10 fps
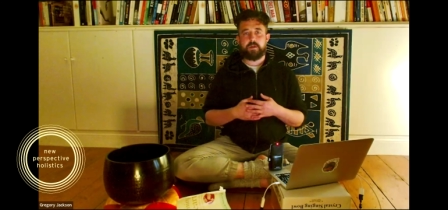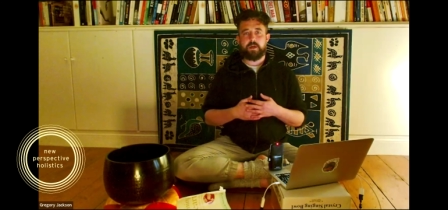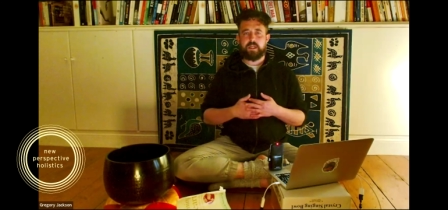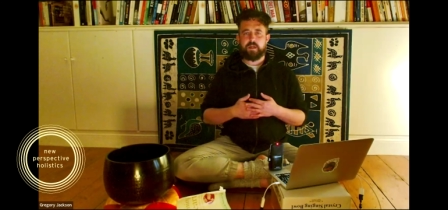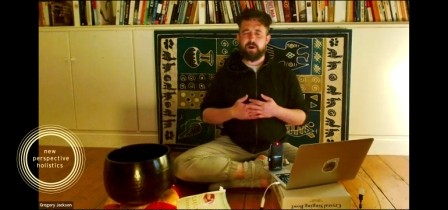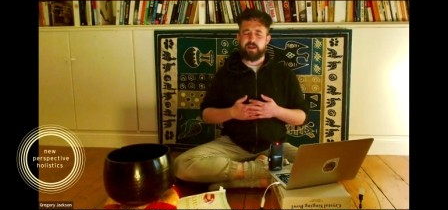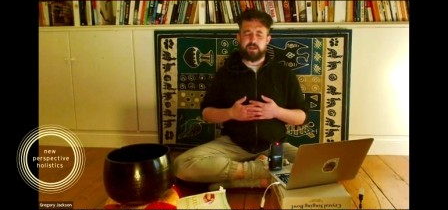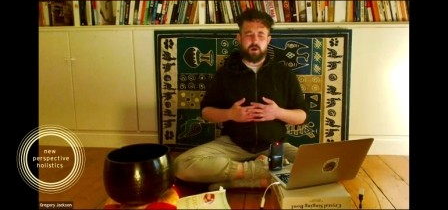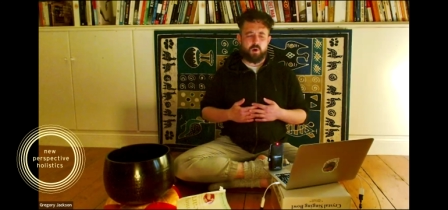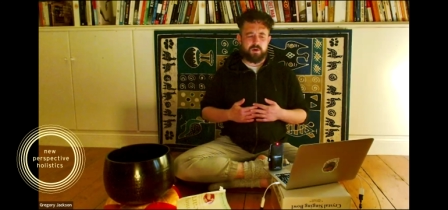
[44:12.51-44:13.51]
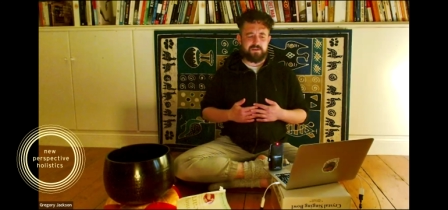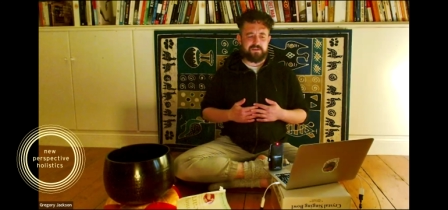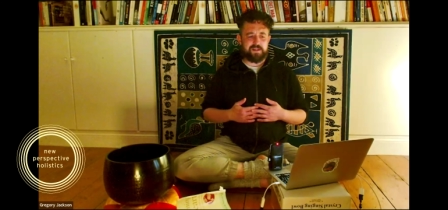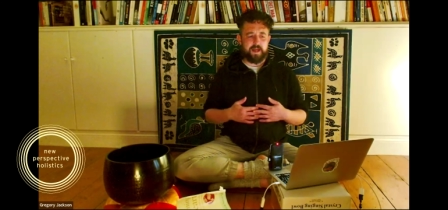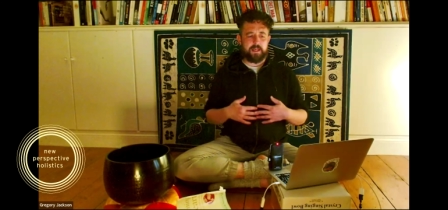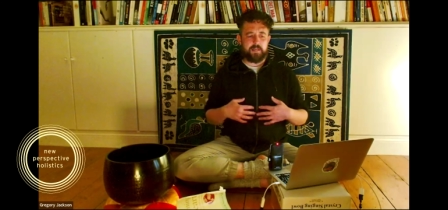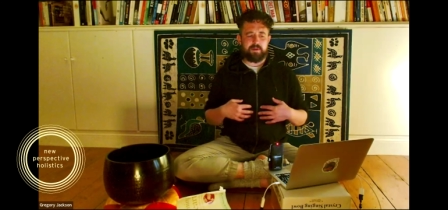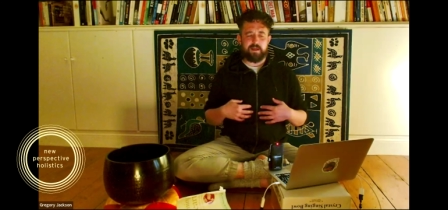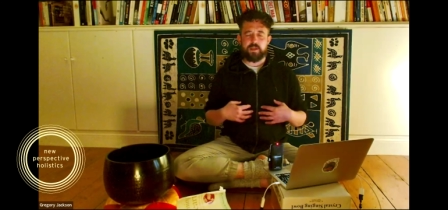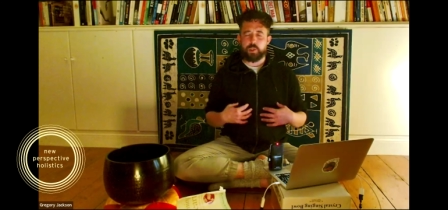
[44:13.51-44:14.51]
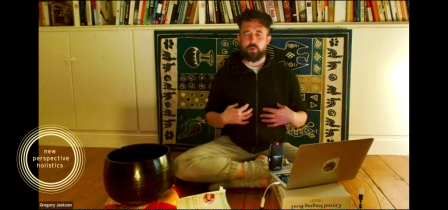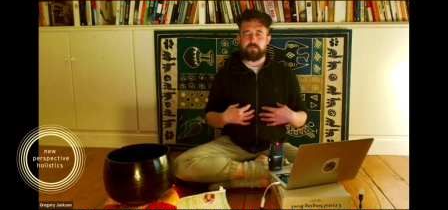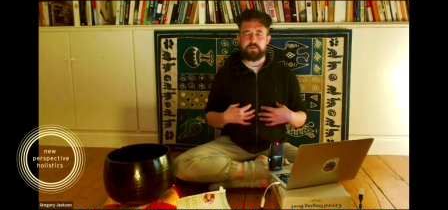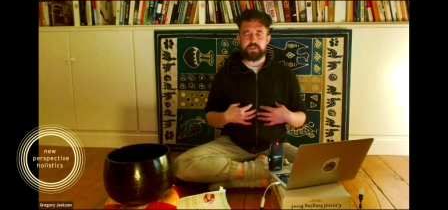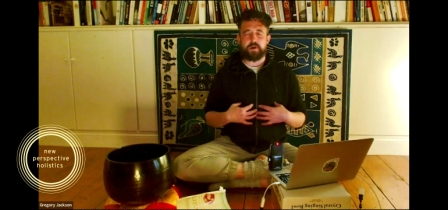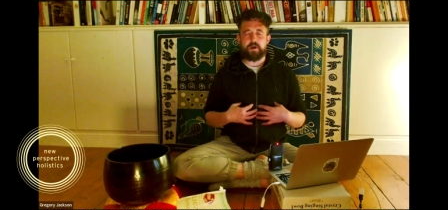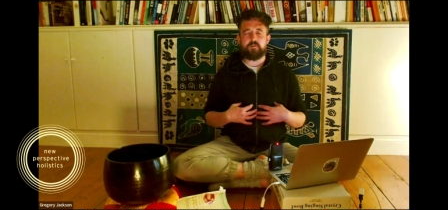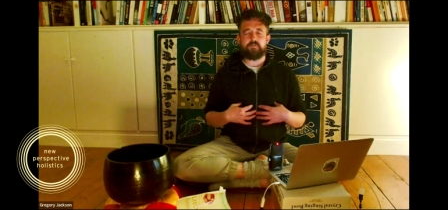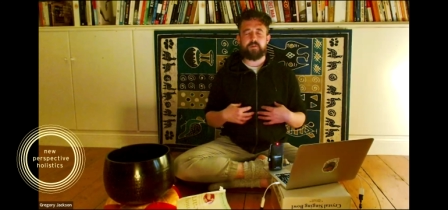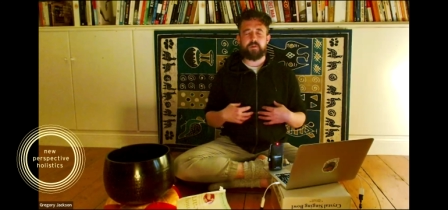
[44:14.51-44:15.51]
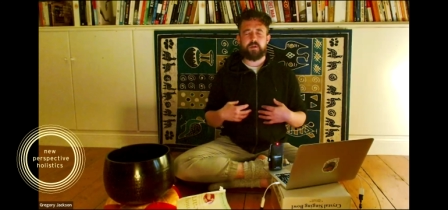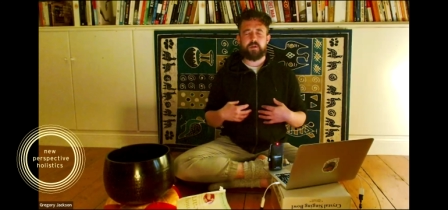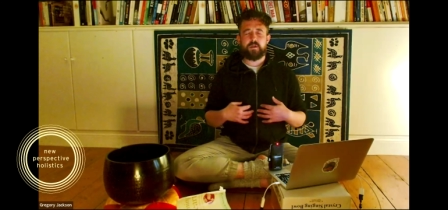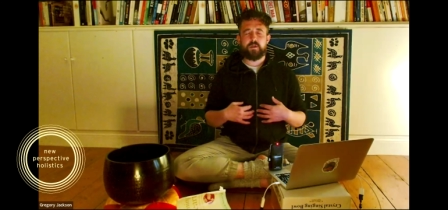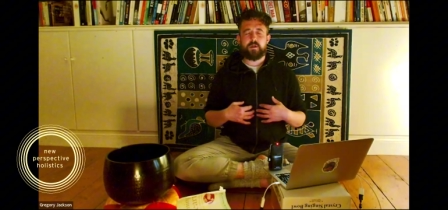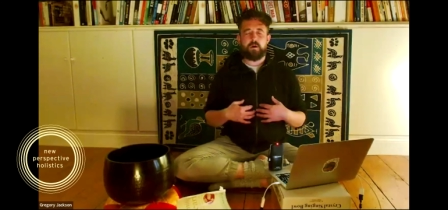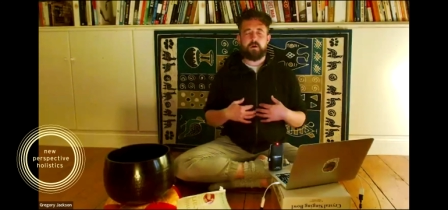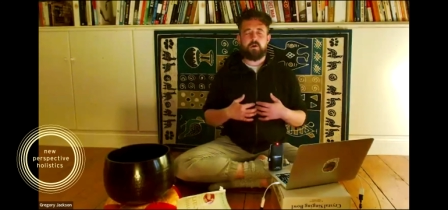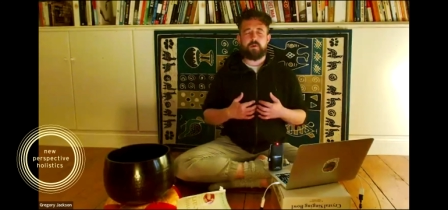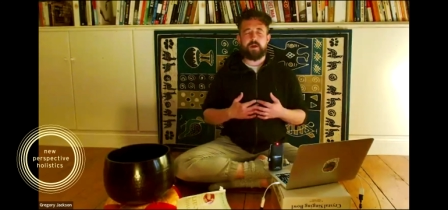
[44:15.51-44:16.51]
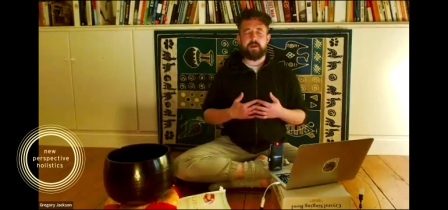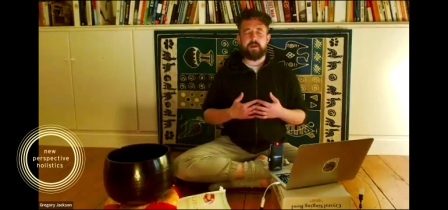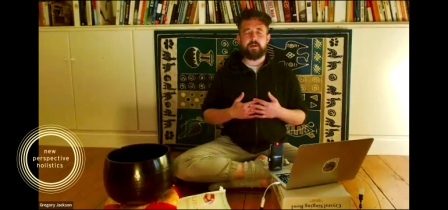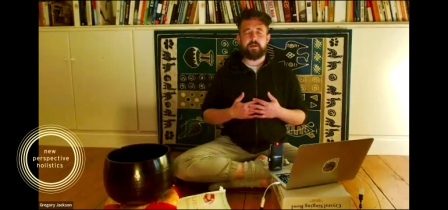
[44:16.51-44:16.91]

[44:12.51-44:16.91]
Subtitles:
And you might notice then you begin to observe, oh, my